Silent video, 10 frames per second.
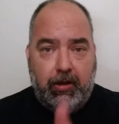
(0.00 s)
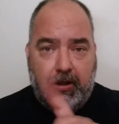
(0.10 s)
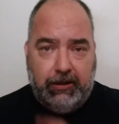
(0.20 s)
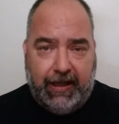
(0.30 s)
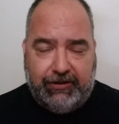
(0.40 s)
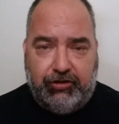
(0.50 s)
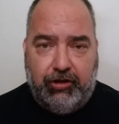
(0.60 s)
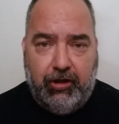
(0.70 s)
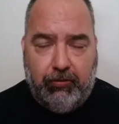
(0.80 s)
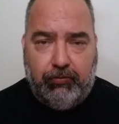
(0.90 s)
let's
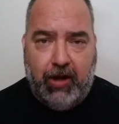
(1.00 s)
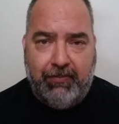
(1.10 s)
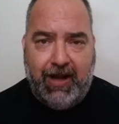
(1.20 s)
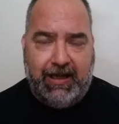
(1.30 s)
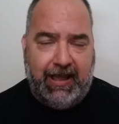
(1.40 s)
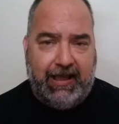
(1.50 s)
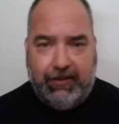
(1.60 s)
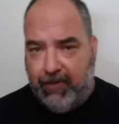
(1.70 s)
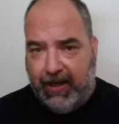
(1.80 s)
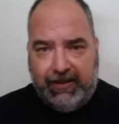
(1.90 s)
run my
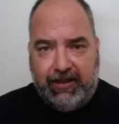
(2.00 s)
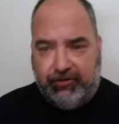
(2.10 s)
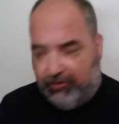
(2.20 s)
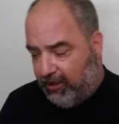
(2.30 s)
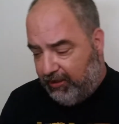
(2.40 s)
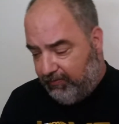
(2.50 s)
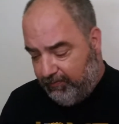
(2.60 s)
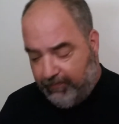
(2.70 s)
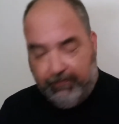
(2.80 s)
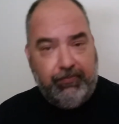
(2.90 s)
name and let's see.
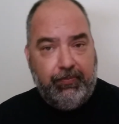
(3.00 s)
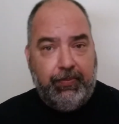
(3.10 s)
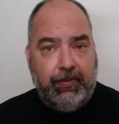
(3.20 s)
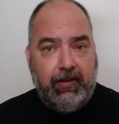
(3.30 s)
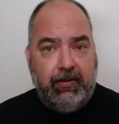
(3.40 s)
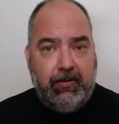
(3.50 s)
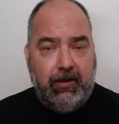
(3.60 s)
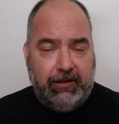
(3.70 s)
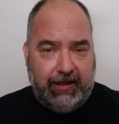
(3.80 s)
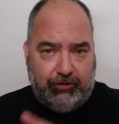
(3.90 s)

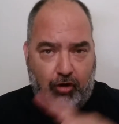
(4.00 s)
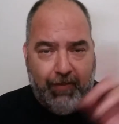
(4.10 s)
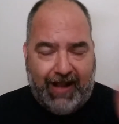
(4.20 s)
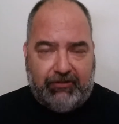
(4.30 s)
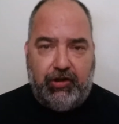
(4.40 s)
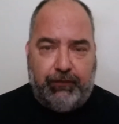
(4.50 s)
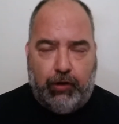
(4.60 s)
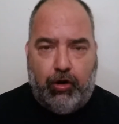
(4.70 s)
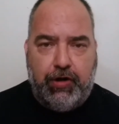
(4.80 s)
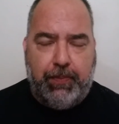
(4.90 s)
Let's go back to the
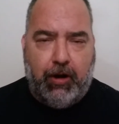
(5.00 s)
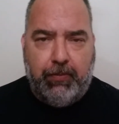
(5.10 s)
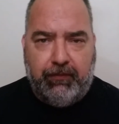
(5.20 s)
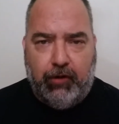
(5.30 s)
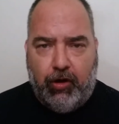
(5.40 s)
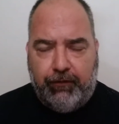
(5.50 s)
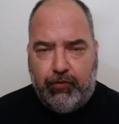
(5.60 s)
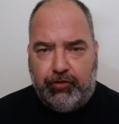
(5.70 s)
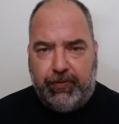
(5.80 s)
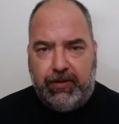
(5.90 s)
Florida Department of Law
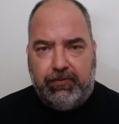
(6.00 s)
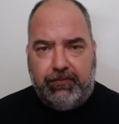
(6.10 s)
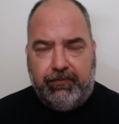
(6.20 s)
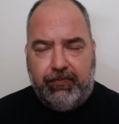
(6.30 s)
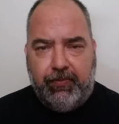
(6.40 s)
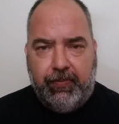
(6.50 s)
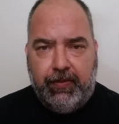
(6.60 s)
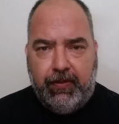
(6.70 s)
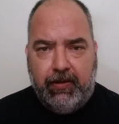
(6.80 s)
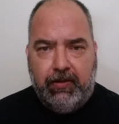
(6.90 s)
Enforcement
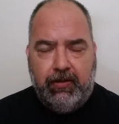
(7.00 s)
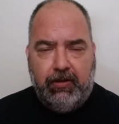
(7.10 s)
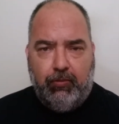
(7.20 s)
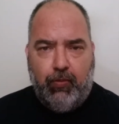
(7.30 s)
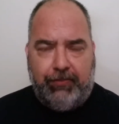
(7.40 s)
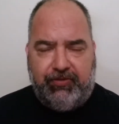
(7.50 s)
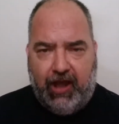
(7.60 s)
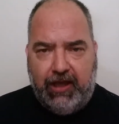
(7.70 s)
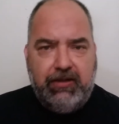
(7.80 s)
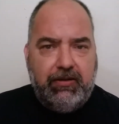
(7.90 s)

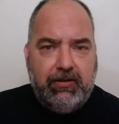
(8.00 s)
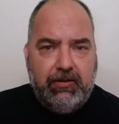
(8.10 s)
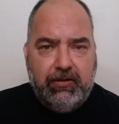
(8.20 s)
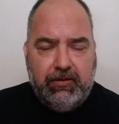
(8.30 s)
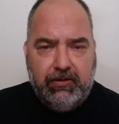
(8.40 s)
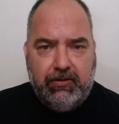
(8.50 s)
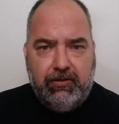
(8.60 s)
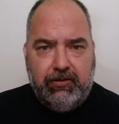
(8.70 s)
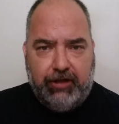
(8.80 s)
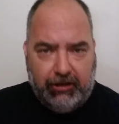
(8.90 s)
website.
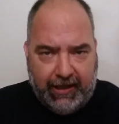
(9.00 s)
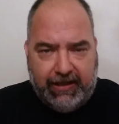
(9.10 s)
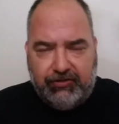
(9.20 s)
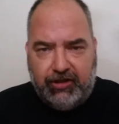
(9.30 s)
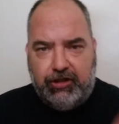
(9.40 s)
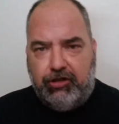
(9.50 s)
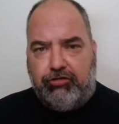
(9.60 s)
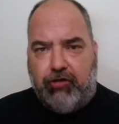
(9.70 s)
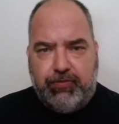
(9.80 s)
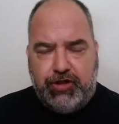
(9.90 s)
The link is in the
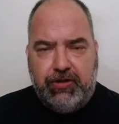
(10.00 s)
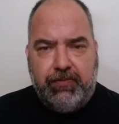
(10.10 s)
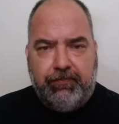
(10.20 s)
description.